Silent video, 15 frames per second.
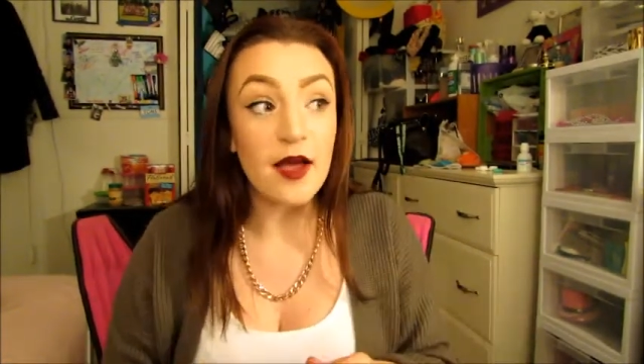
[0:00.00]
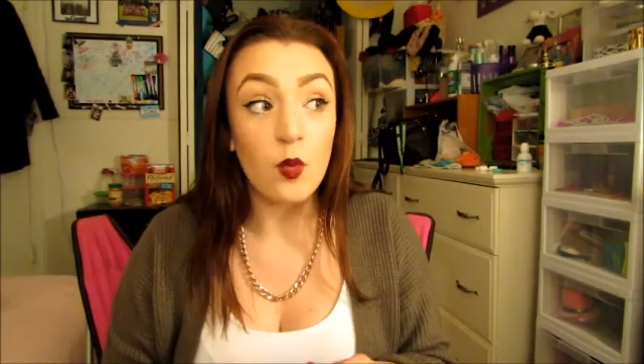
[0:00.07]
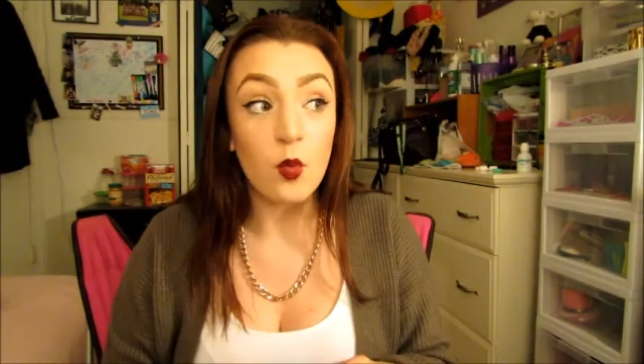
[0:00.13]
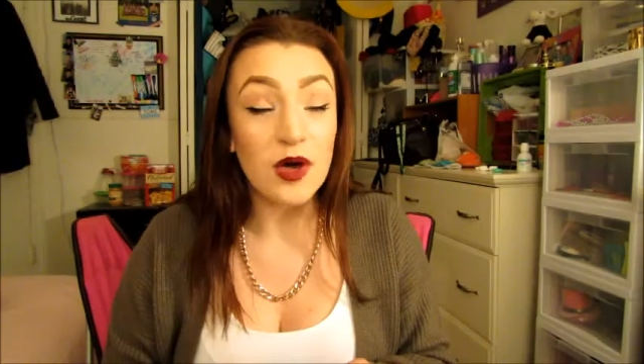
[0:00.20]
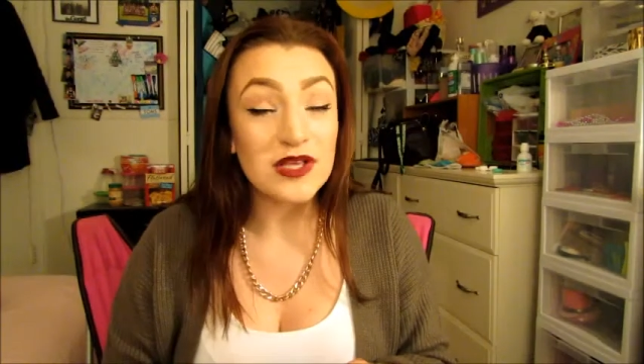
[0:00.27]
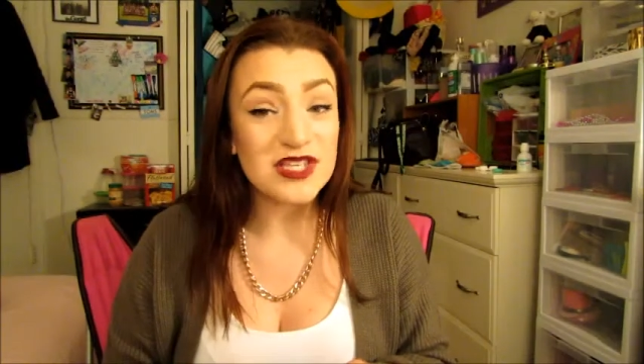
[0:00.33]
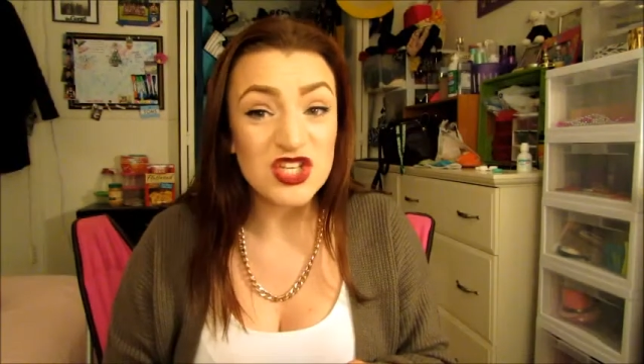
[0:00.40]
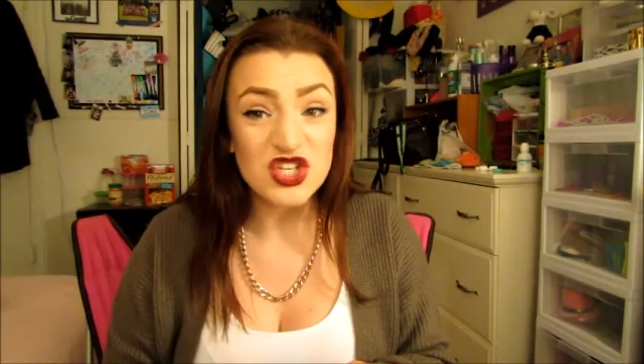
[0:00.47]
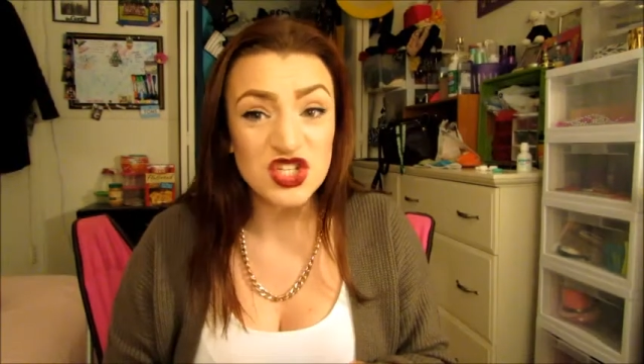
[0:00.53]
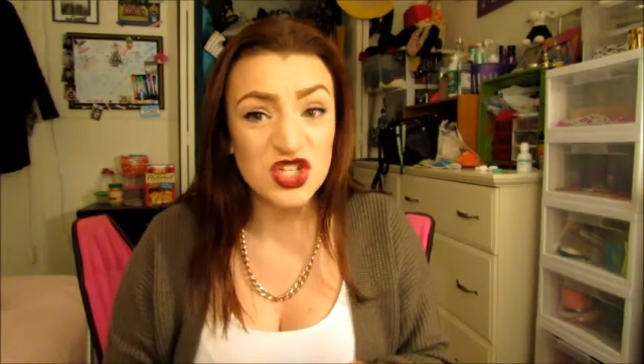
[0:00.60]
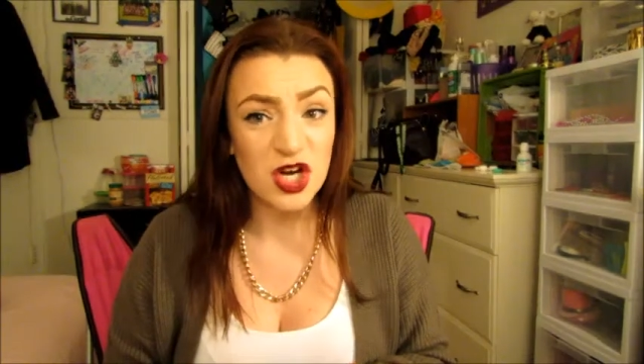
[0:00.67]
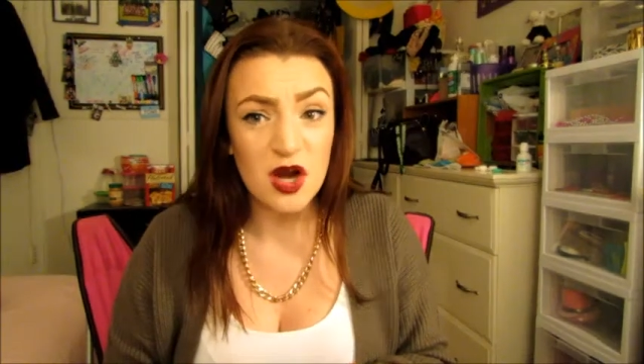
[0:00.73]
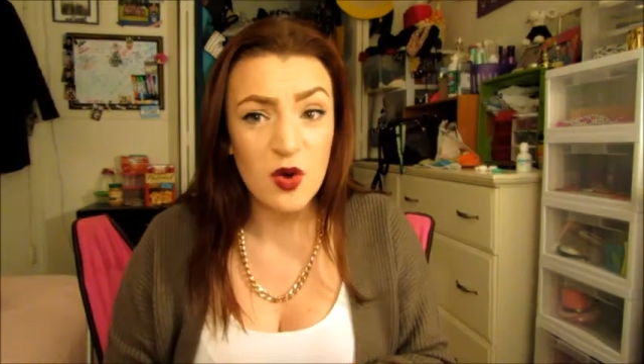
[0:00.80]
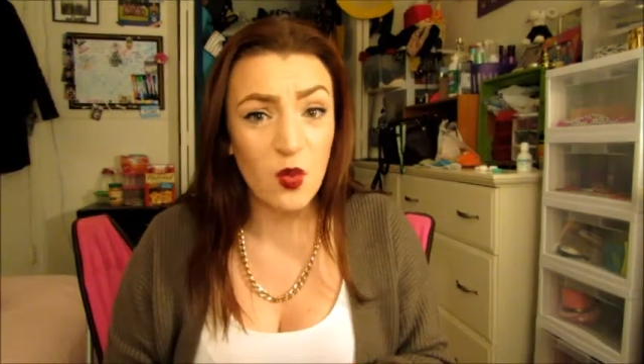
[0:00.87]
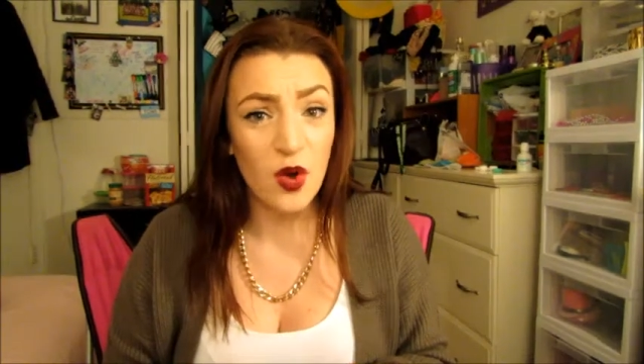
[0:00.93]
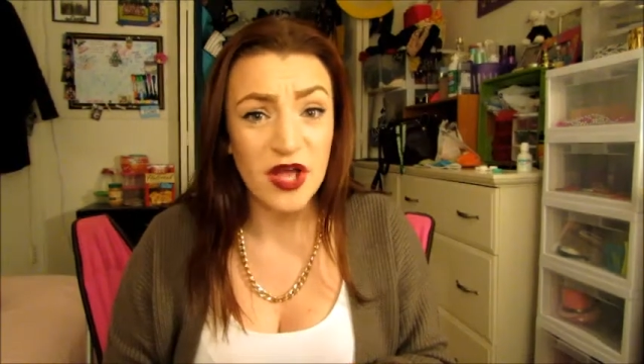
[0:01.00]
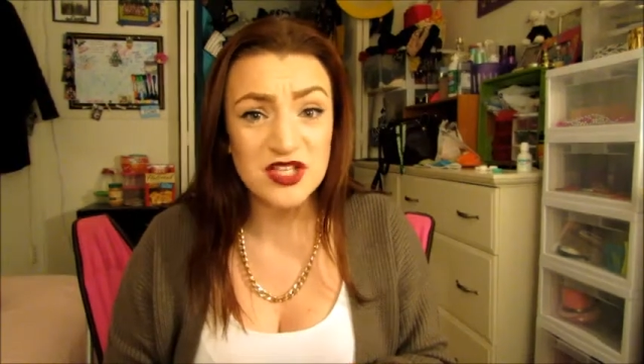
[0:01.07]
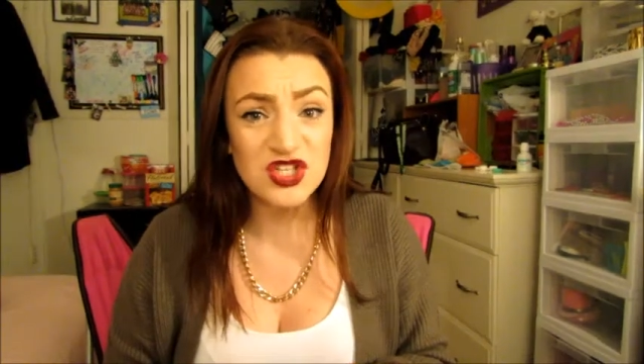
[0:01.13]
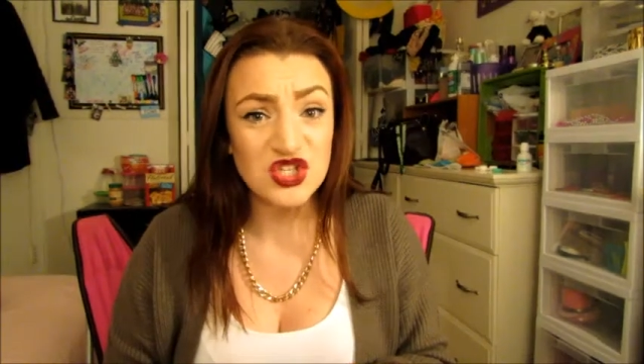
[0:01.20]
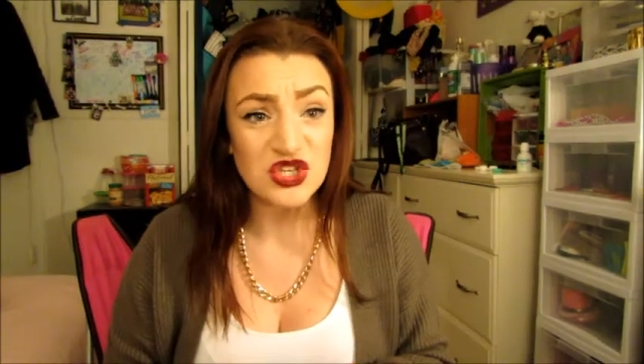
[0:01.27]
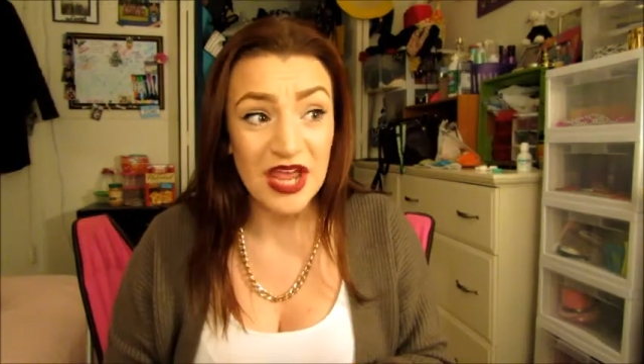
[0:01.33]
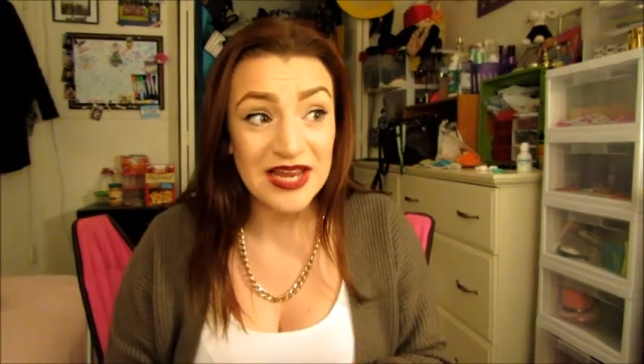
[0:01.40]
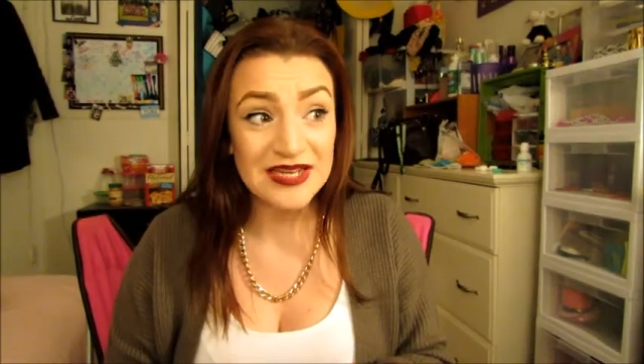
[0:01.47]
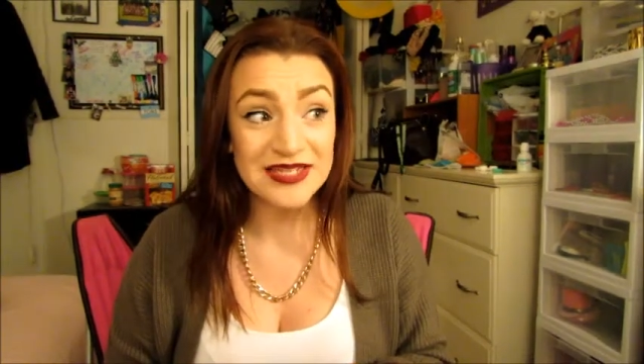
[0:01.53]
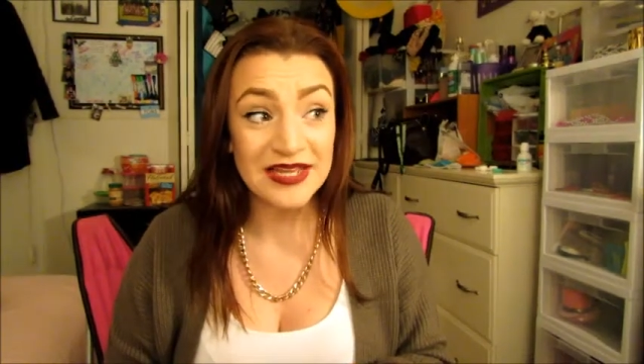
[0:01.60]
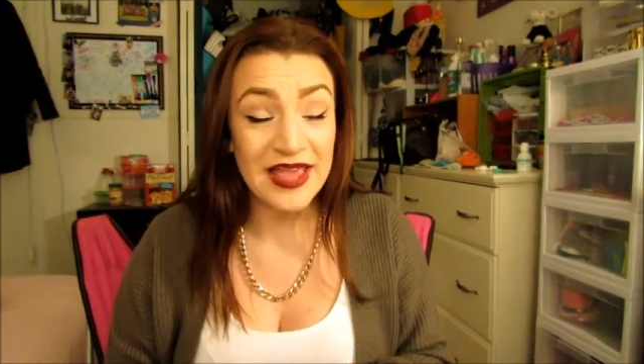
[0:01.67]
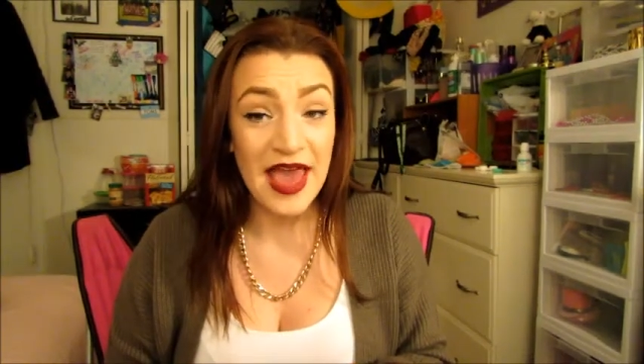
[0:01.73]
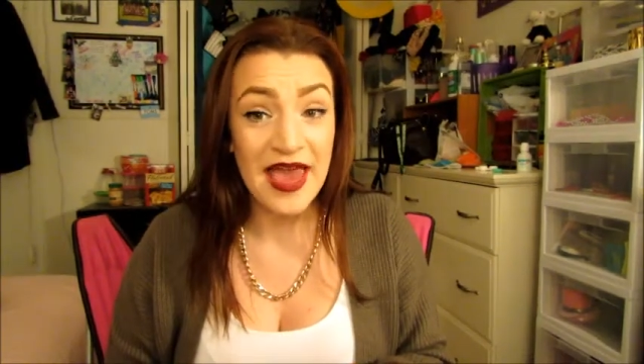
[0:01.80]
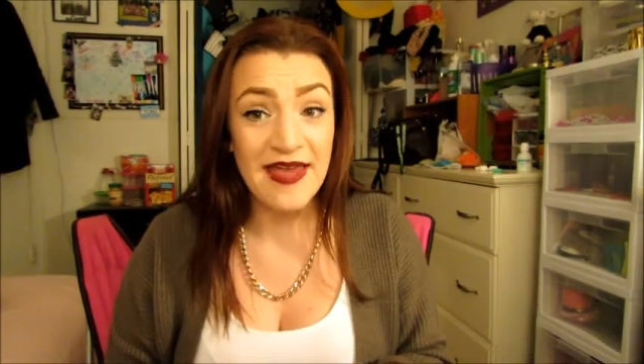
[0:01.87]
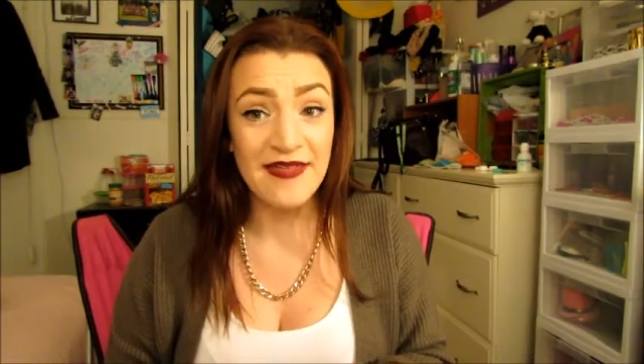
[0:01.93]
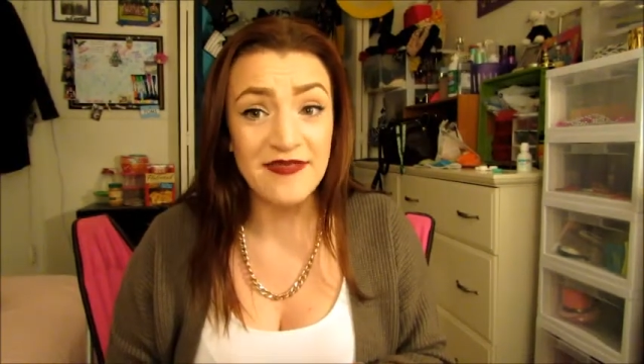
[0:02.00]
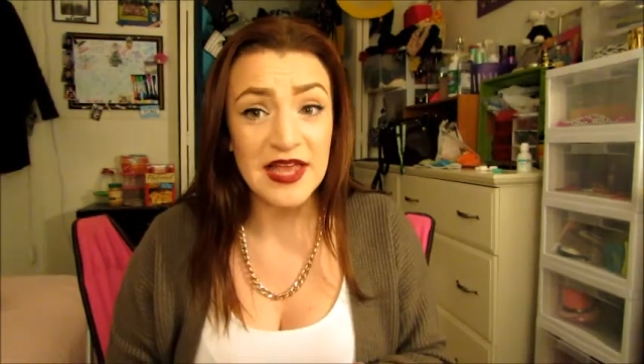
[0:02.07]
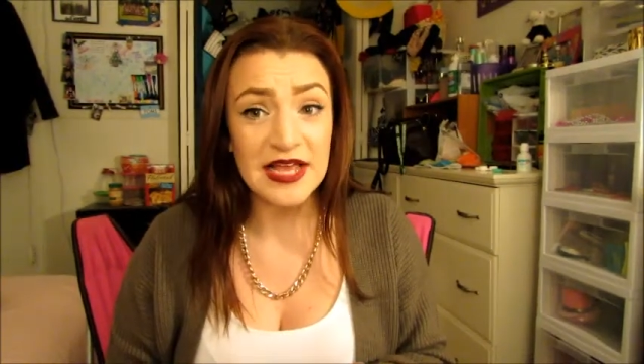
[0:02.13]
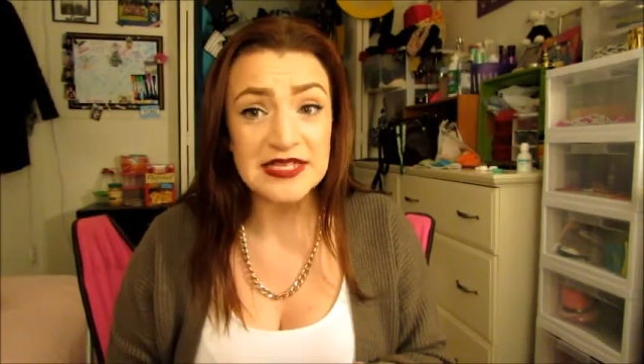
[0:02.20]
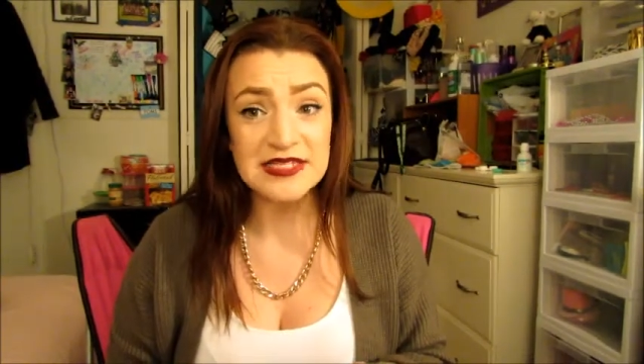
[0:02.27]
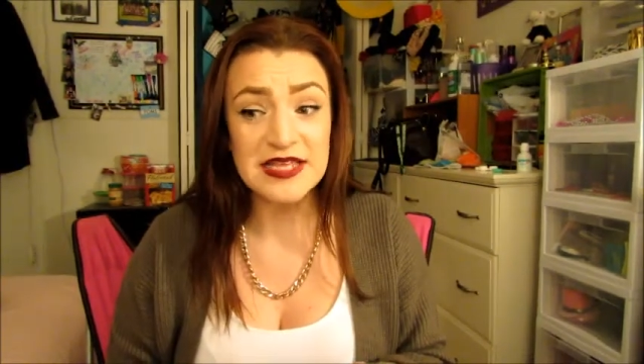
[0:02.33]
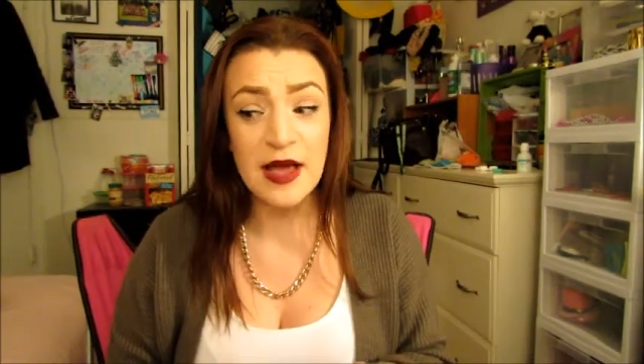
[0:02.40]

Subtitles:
wasn't sure what shade to get in this.